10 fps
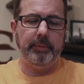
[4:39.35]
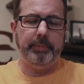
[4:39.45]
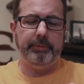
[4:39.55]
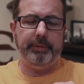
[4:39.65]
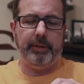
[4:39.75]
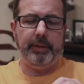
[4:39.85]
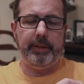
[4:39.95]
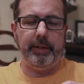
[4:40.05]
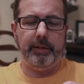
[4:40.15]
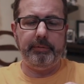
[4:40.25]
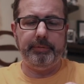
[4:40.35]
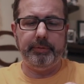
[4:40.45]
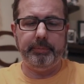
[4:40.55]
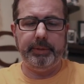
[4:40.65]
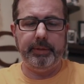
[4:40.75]
Be very
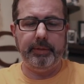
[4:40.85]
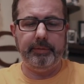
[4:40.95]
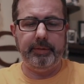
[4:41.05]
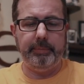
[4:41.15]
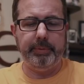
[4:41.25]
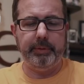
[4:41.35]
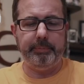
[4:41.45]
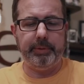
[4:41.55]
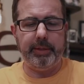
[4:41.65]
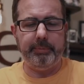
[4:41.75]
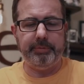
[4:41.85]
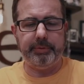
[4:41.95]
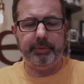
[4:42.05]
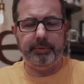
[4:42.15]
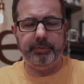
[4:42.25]
careful because they put prop
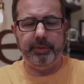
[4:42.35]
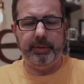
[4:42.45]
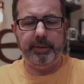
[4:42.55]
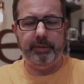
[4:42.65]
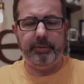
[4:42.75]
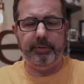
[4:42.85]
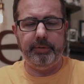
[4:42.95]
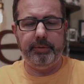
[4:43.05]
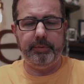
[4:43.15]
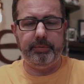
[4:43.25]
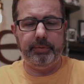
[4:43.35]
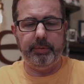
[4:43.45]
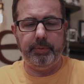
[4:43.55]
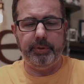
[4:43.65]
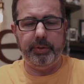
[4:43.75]
screws in here too.
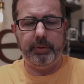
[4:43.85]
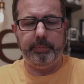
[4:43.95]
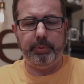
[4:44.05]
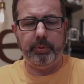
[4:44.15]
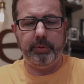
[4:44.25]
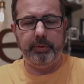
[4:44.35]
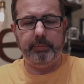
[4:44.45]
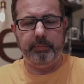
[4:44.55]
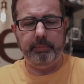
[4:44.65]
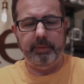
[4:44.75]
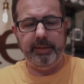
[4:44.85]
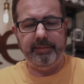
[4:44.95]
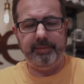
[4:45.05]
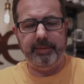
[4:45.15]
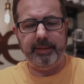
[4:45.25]
So when you go to pour
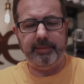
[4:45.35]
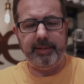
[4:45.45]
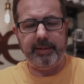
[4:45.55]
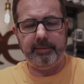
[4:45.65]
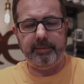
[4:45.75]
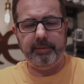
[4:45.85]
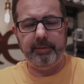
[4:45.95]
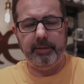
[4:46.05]
these sticks out,